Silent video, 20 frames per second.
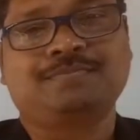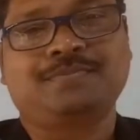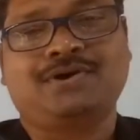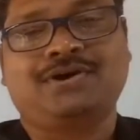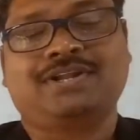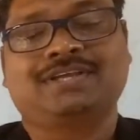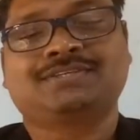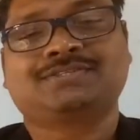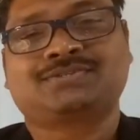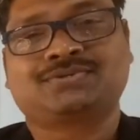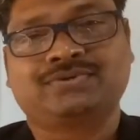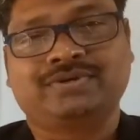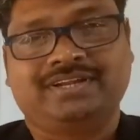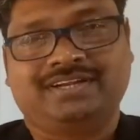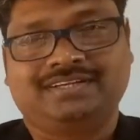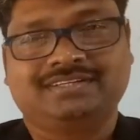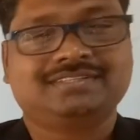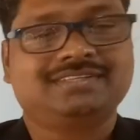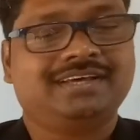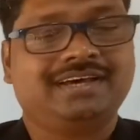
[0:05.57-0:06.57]
good morning
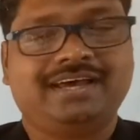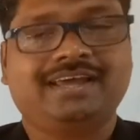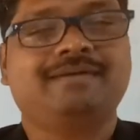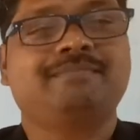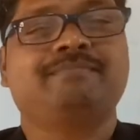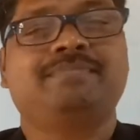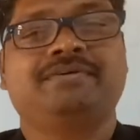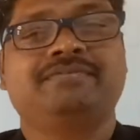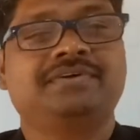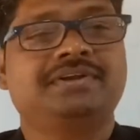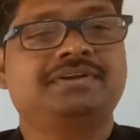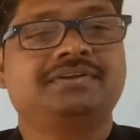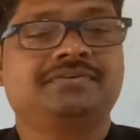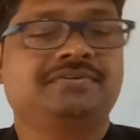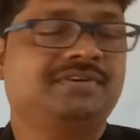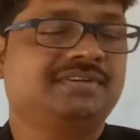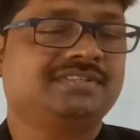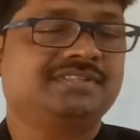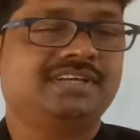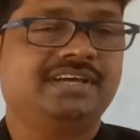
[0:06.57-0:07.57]
students. I am Pavan,
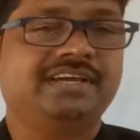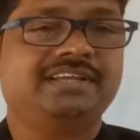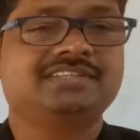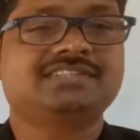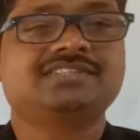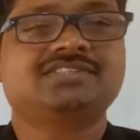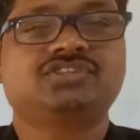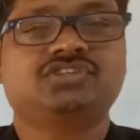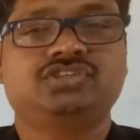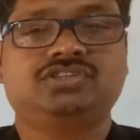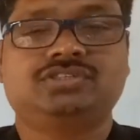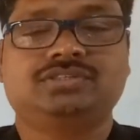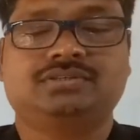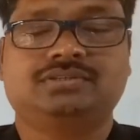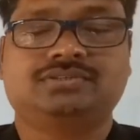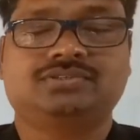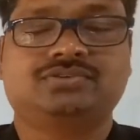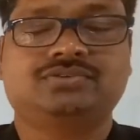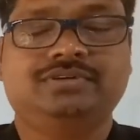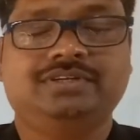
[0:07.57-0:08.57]
your science
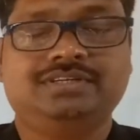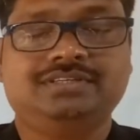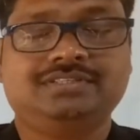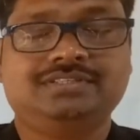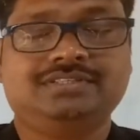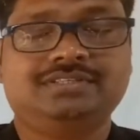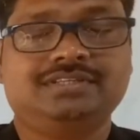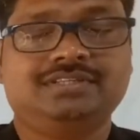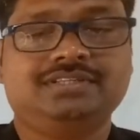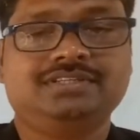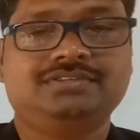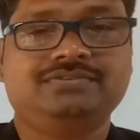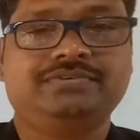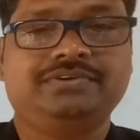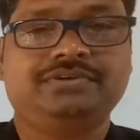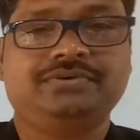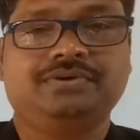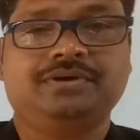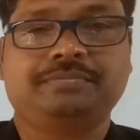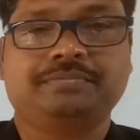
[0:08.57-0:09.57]
teacher. Students, in this
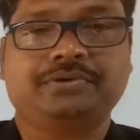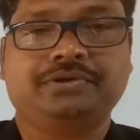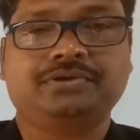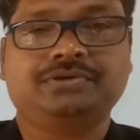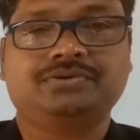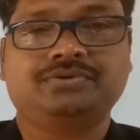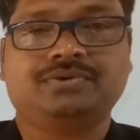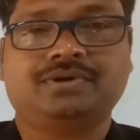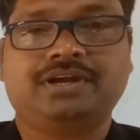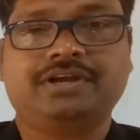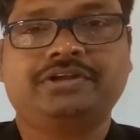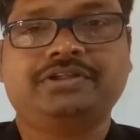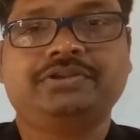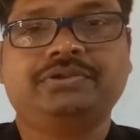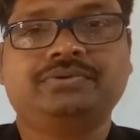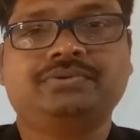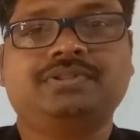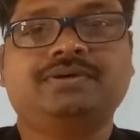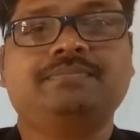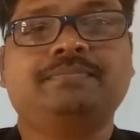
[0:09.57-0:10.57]
video I am going to
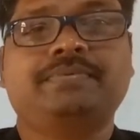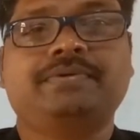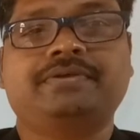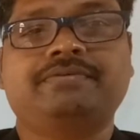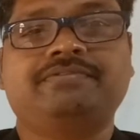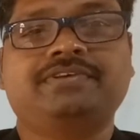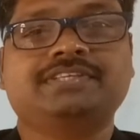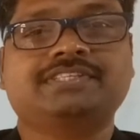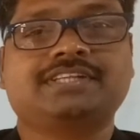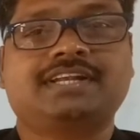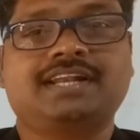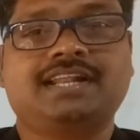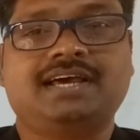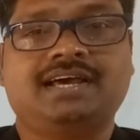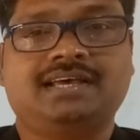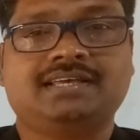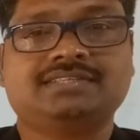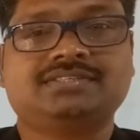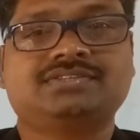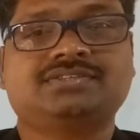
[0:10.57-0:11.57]
continue the previous
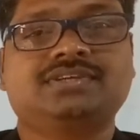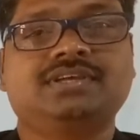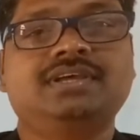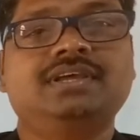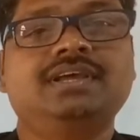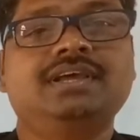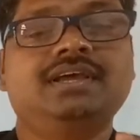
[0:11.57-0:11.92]
class.